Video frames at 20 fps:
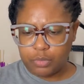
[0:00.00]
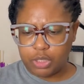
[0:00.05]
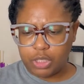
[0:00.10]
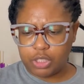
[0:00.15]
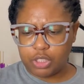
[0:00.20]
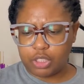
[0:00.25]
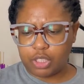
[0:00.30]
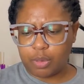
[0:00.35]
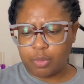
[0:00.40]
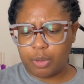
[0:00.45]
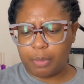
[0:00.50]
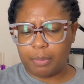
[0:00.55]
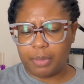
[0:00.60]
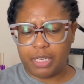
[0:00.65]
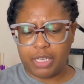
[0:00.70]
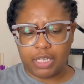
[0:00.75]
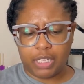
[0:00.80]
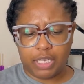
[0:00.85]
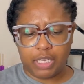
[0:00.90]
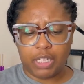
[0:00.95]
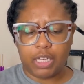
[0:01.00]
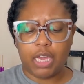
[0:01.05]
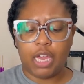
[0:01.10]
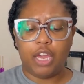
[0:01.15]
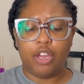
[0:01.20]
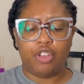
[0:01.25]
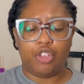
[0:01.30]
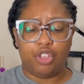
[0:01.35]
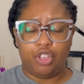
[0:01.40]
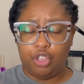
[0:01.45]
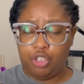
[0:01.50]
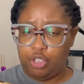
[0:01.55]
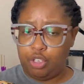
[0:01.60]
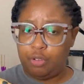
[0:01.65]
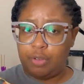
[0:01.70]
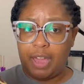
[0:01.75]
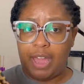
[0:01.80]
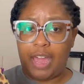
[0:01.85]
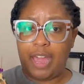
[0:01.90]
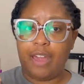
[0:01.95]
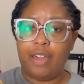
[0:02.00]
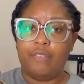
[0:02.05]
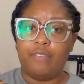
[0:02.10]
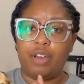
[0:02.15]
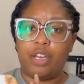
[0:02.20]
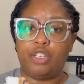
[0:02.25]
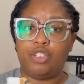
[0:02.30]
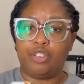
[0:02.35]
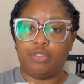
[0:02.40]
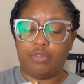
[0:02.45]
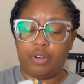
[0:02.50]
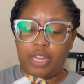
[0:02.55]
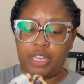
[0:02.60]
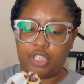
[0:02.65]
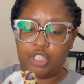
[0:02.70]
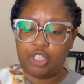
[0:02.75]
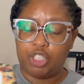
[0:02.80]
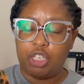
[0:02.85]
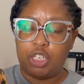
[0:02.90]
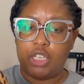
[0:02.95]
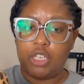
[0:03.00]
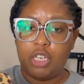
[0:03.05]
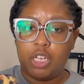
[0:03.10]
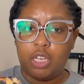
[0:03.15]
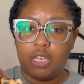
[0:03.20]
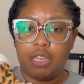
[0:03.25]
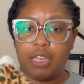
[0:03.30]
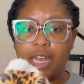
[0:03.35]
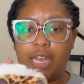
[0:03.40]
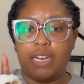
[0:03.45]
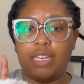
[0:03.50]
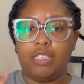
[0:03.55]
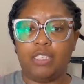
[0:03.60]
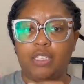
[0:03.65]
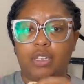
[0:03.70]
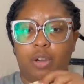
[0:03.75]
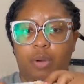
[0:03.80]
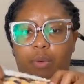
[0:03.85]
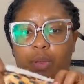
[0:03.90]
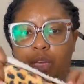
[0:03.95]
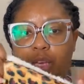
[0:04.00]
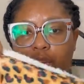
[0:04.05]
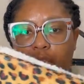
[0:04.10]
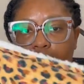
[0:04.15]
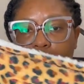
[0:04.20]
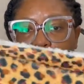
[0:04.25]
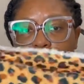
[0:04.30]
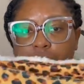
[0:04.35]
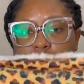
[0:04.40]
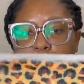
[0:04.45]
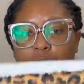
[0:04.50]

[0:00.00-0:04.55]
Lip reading: So with Minky, you have a direction that it's going in.